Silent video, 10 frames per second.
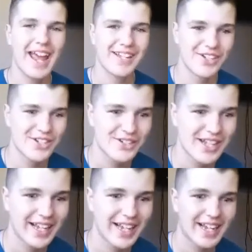And so she's
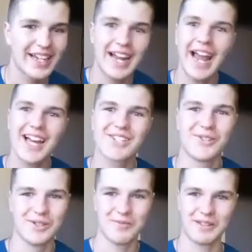like, can I ask
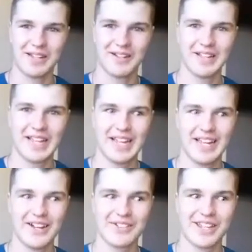you something?
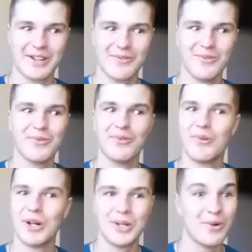I was like,
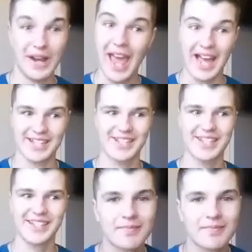what do you want to ask?